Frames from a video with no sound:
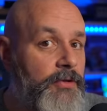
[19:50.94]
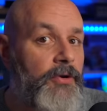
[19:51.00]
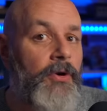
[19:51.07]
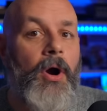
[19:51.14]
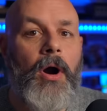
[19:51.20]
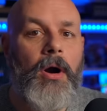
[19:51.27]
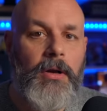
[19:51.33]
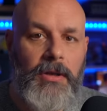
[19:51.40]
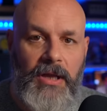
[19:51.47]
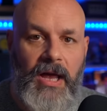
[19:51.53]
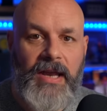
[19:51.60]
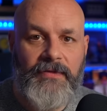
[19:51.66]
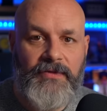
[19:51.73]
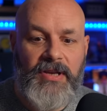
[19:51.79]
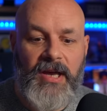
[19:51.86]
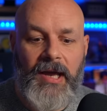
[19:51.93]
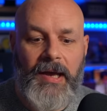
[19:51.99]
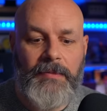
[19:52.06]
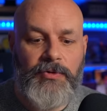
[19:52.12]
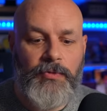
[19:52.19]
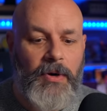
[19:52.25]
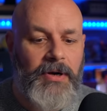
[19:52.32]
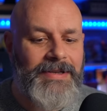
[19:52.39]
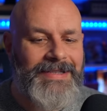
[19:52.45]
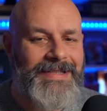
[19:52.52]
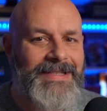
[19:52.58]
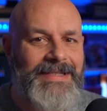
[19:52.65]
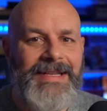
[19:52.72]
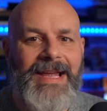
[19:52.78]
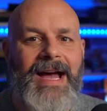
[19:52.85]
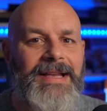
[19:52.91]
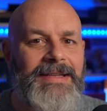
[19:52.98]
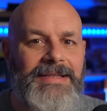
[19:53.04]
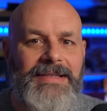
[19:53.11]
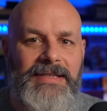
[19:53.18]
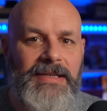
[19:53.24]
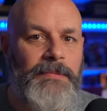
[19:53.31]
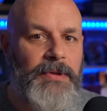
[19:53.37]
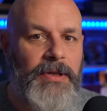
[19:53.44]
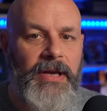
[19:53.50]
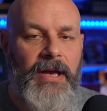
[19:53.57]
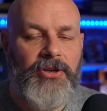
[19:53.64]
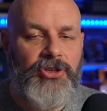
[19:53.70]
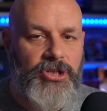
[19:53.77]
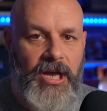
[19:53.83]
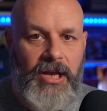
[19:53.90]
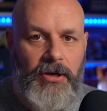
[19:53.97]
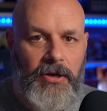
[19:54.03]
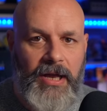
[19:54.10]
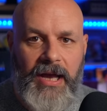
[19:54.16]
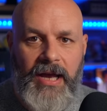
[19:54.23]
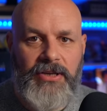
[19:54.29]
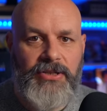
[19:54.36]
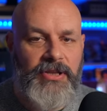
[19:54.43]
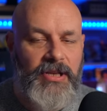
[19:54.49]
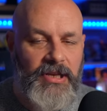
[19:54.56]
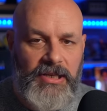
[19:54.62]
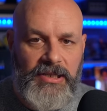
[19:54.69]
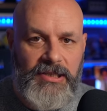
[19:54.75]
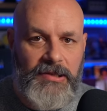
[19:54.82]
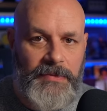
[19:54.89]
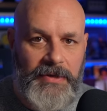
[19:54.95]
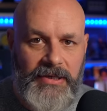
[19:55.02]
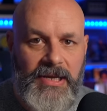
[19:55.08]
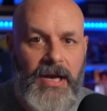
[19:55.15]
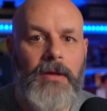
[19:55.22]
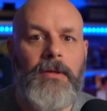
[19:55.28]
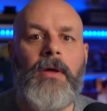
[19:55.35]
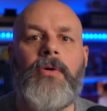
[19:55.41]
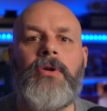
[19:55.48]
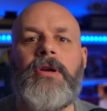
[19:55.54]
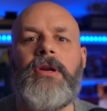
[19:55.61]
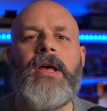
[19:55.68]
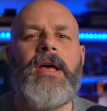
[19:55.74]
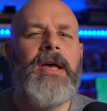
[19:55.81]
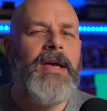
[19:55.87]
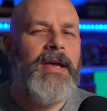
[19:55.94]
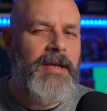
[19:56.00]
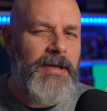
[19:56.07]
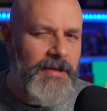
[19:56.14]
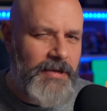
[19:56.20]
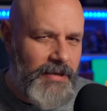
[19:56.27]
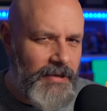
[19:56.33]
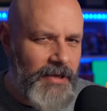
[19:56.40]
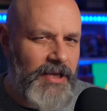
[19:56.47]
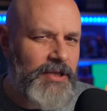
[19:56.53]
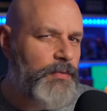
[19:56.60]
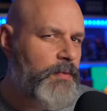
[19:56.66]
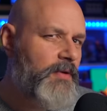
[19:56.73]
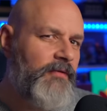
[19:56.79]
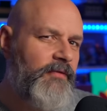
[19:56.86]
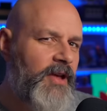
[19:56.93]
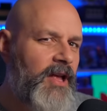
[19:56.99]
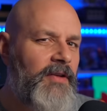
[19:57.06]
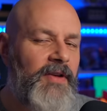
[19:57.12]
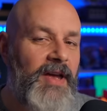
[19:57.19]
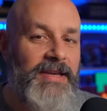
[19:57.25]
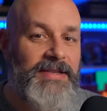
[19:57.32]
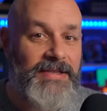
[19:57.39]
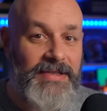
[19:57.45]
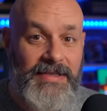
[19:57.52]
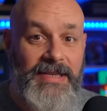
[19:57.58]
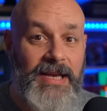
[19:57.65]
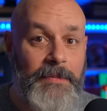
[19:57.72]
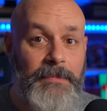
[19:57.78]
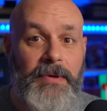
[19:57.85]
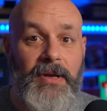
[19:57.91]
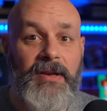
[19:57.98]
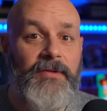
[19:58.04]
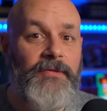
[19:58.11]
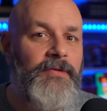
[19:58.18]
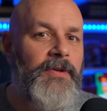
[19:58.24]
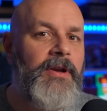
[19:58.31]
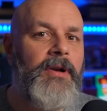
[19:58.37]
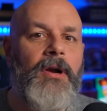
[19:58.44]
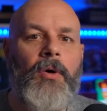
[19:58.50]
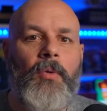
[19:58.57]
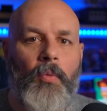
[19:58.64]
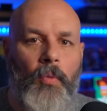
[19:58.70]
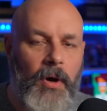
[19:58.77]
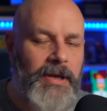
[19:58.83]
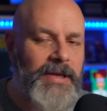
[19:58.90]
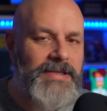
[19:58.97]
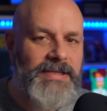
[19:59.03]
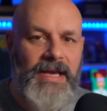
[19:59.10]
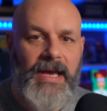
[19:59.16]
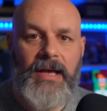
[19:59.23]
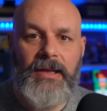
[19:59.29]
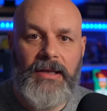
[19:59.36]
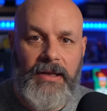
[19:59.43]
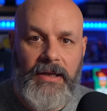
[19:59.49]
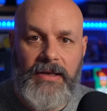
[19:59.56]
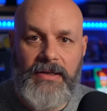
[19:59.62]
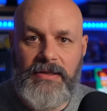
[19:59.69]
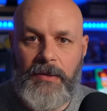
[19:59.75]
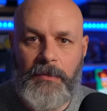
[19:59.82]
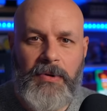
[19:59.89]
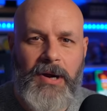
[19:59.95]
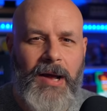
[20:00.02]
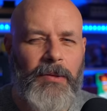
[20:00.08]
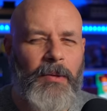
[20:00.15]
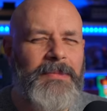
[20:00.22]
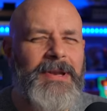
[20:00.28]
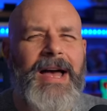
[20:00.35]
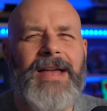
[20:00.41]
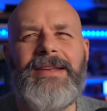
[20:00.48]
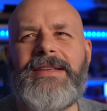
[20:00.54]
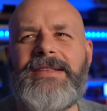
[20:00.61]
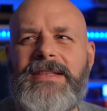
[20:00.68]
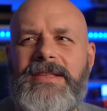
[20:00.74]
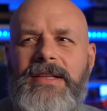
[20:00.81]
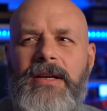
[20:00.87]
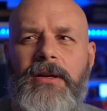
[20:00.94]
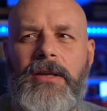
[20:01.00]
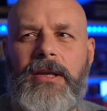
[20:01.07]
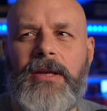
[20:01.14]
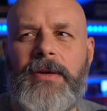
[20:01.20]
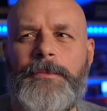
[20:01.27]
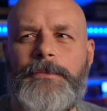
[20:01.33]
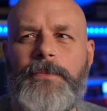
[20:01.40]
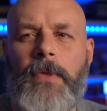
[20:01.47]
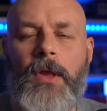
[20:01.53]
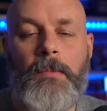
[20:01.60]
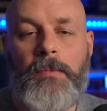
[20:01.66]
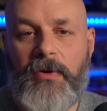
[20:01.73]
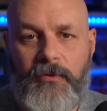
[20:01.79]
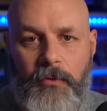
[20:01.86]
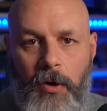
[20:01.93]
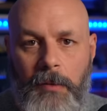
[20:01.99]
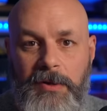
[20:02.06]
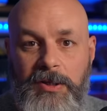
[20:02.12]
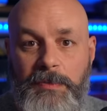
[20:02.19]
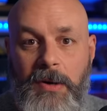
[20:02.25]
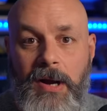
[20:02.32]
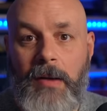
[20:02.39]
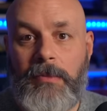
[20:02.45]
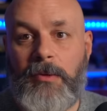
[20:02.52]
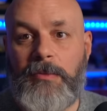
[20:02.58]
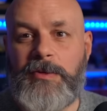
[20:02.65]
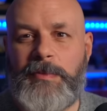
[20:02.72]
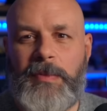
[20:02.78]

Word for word: there are a lot of times where it's not simply a shader cache that needs to be downloaded, and that's where Valve has to step in and figure out what exactly is the problem. Not necessarily performance problems,